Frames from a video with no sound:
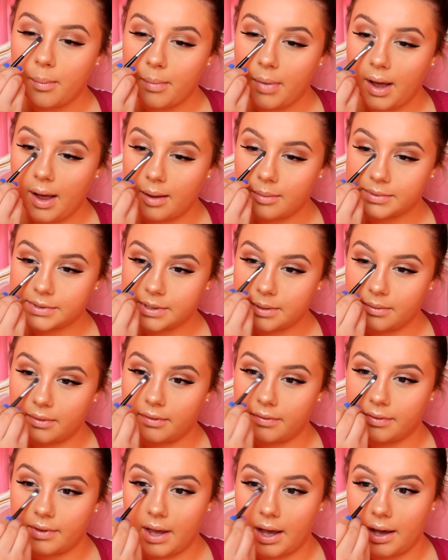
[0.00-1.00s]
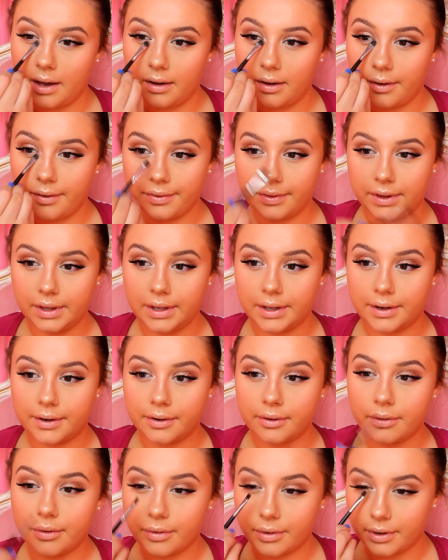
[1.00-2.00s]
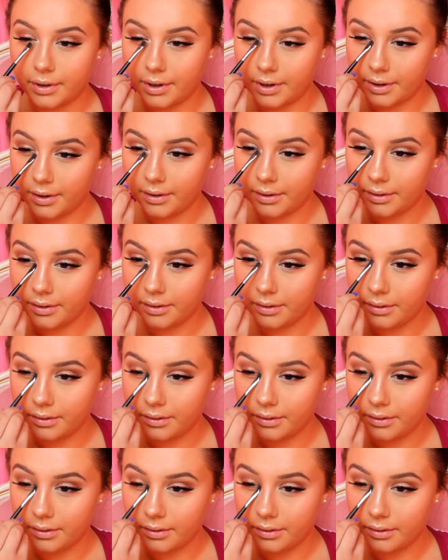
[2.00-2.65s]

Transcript: pop some of that on the inner corner.